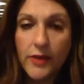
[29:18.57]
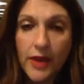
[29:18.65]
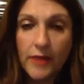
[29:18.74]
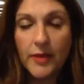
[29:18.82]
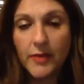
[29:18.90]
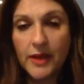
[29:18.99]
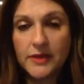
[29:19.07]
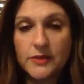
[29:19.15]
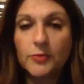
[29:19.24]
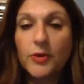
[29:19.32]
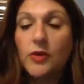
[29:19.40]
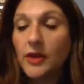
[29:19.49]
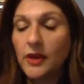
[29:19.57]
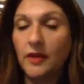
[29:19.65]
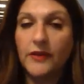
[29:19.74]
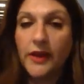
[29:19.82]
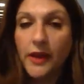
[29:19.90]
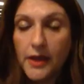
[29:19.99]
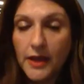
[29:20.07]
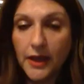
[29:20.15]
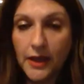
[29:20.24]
Oh yeah, my pencil broke. Lovely.